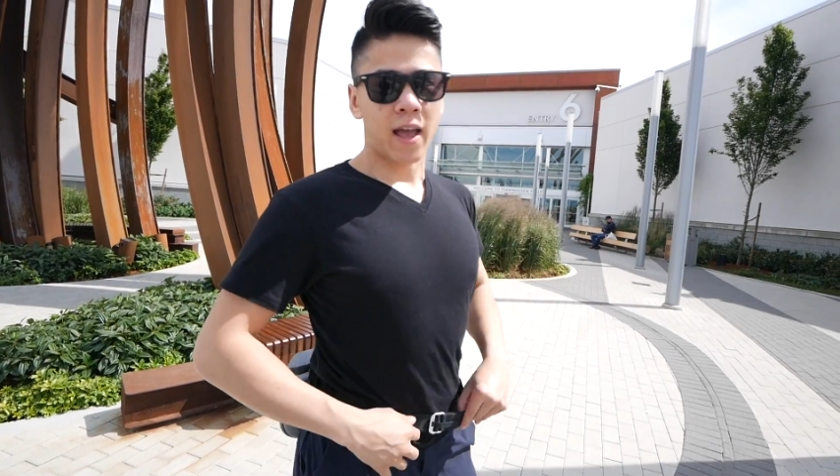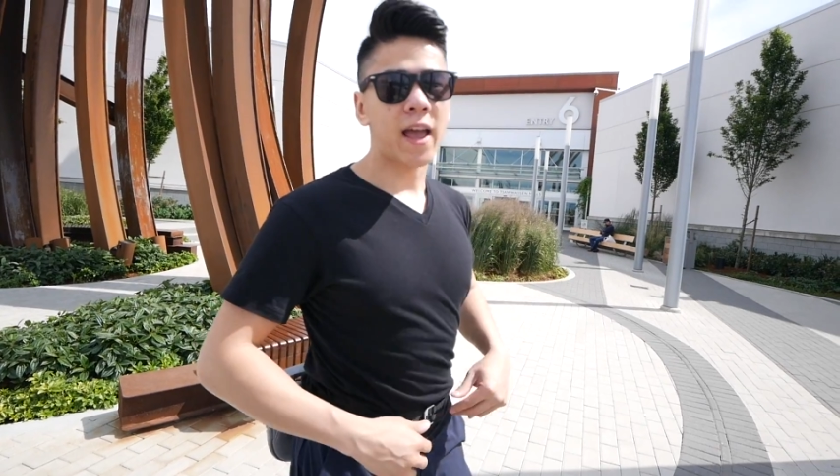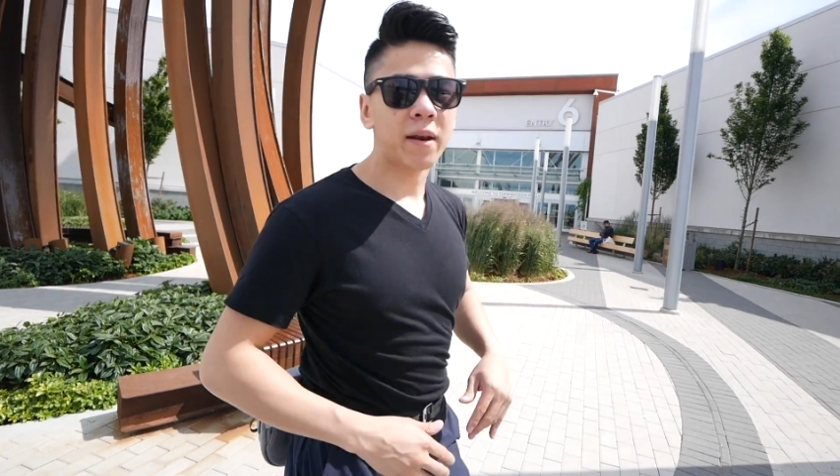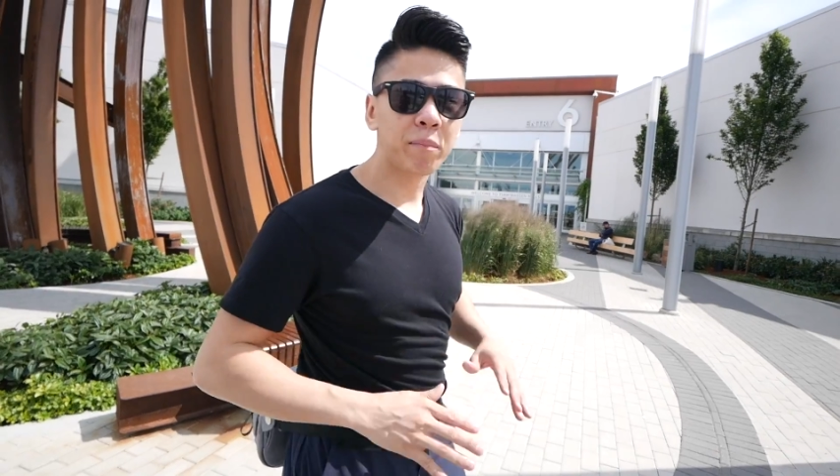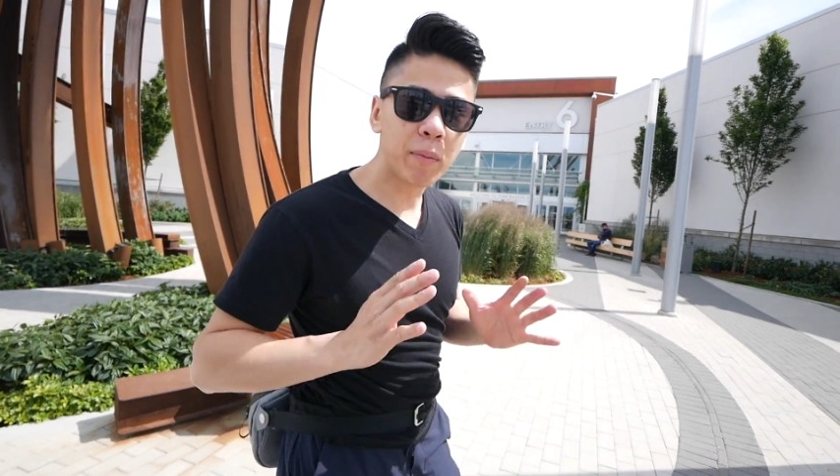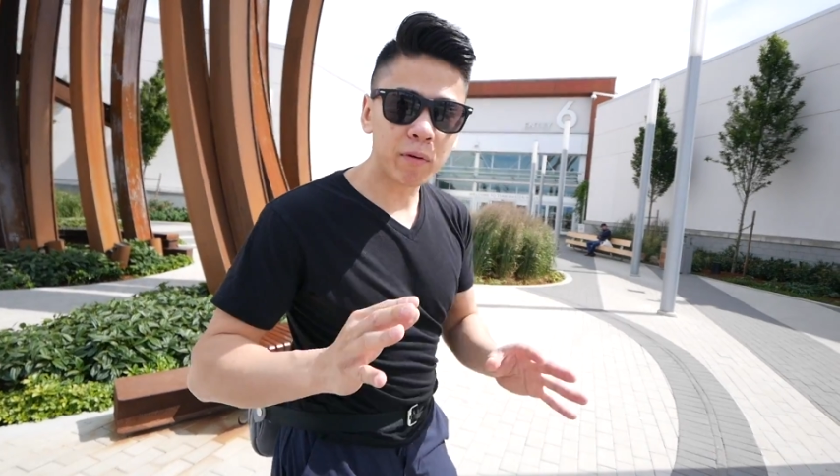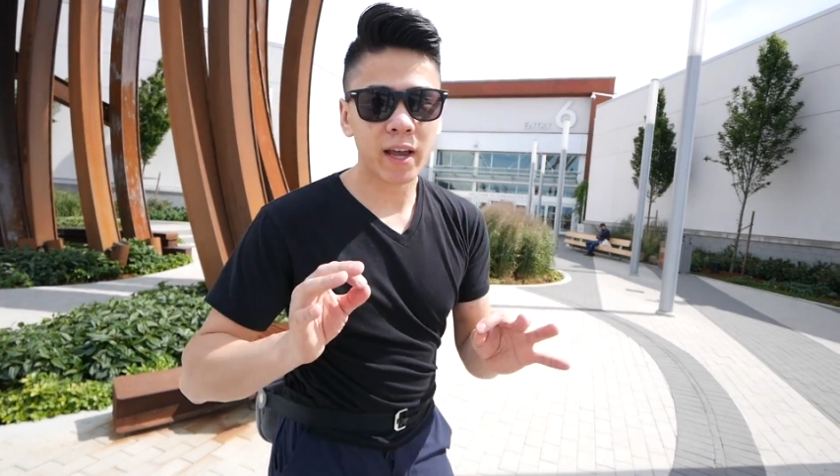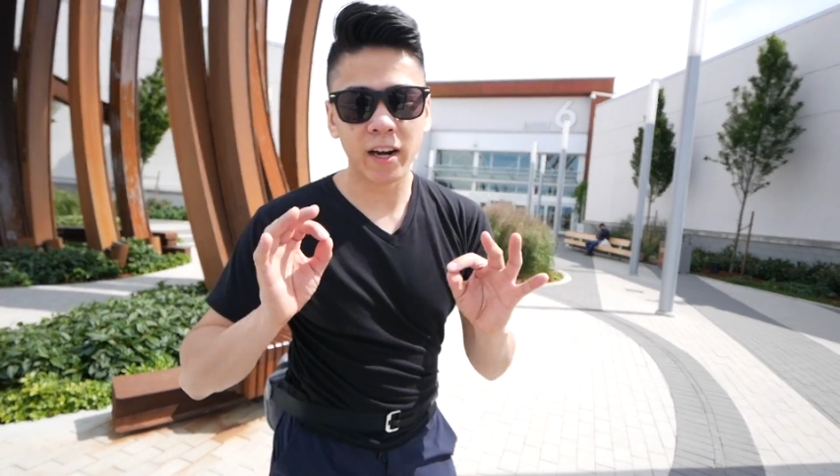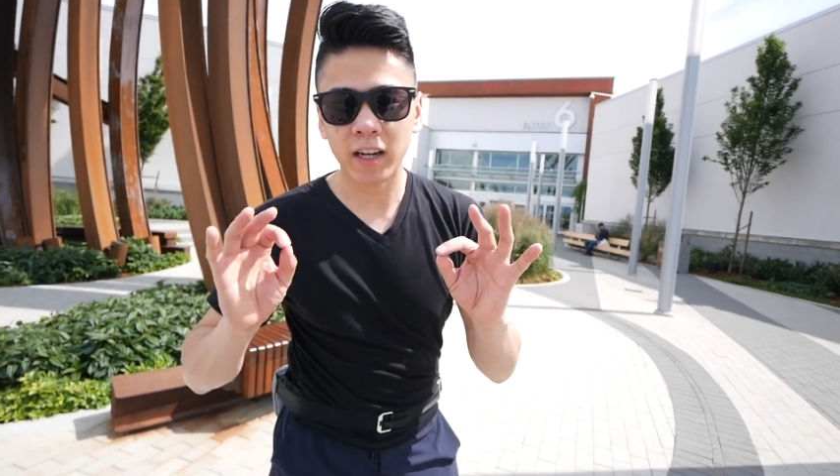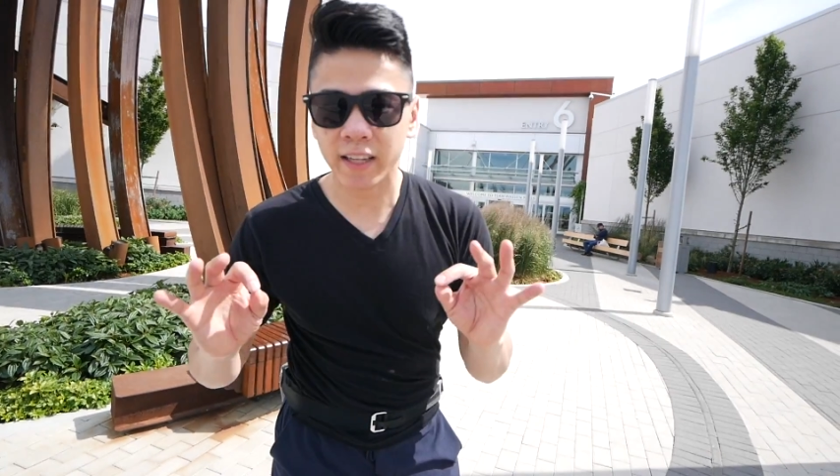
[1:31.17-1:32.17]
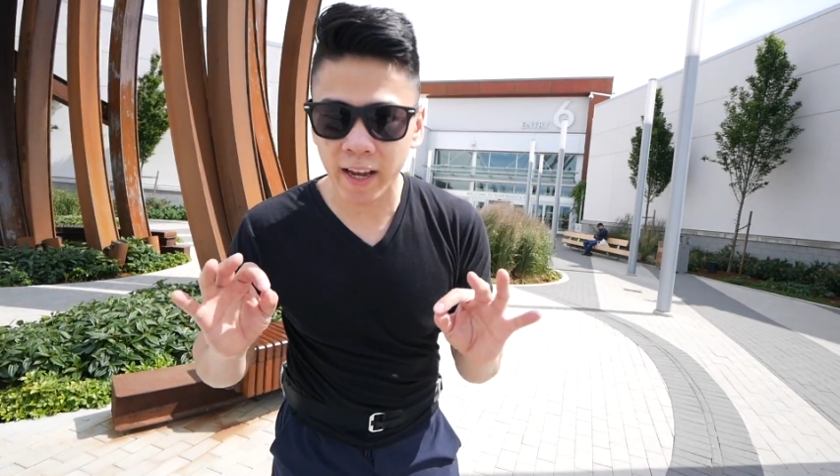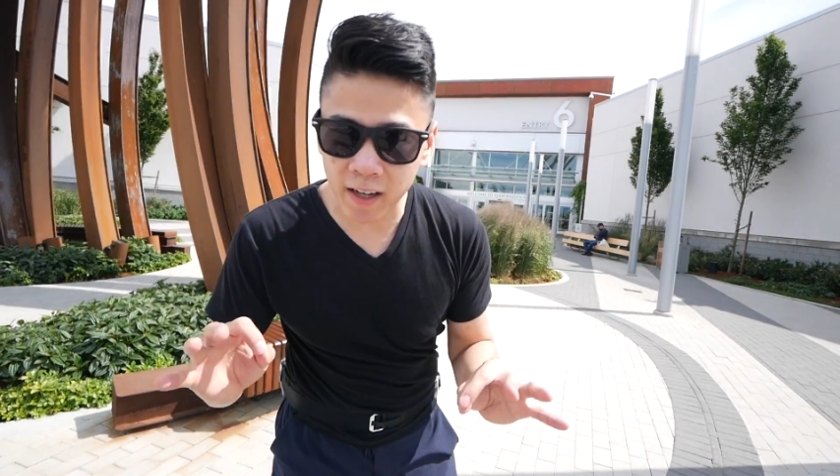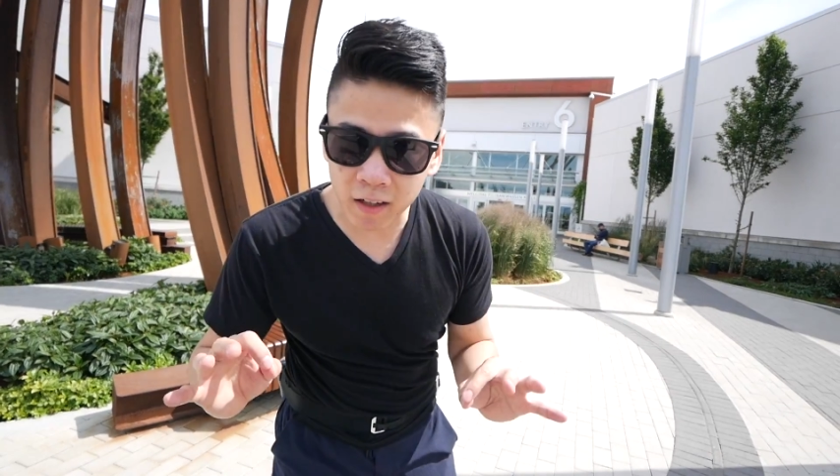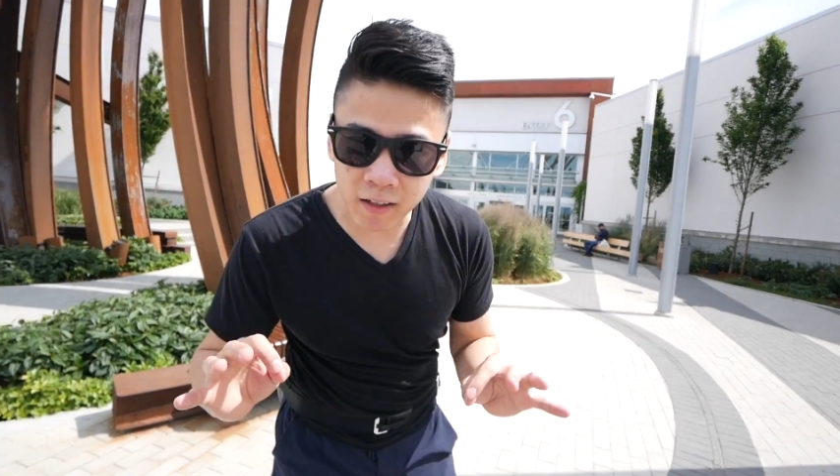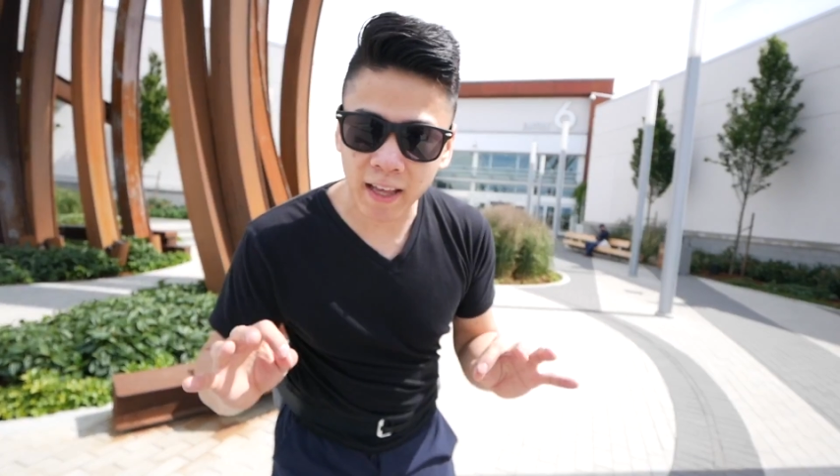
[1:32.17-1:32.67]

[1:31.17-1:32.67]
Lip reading: and people cannot tell